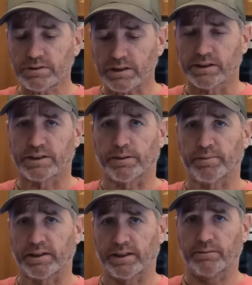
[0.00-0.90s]

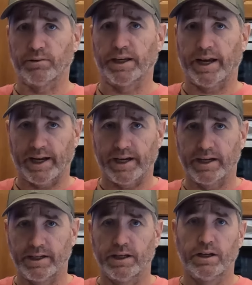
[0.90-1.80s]
Something that when it
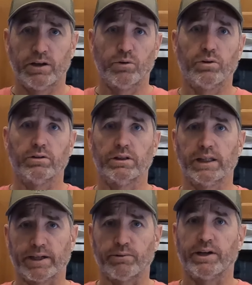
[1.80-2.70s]
had
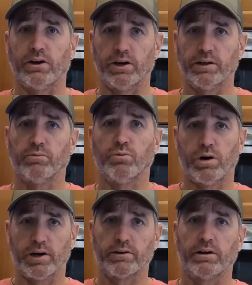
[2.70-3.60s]
liquid on it,
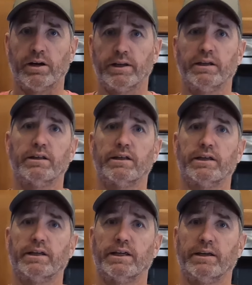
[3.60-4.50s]
water on it,
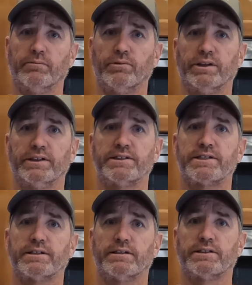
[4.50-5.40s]
it
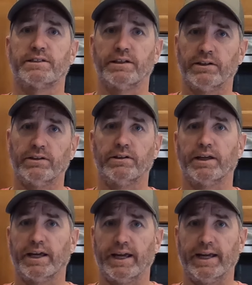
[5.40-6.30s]
was still
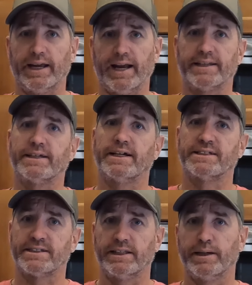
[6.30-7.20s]
a
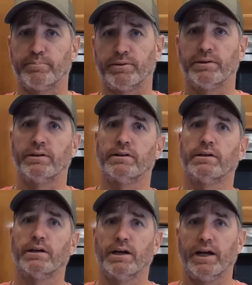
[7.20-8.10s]
anti-slip.
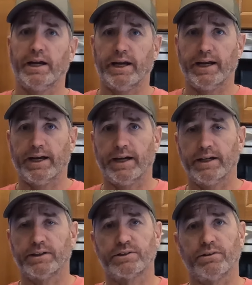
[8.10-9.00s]

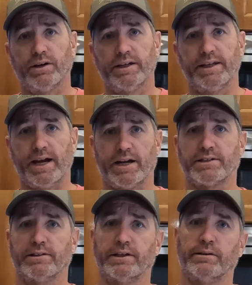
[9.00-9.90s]
And so I
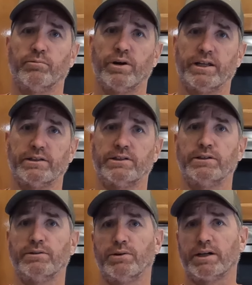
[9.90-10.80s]
naturally went
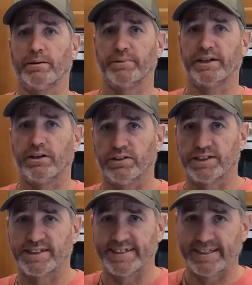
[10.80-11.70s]
to a company called
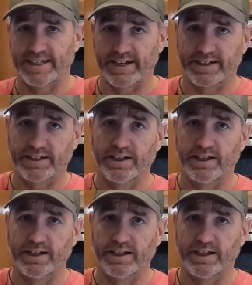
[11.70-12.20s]
SeaDek,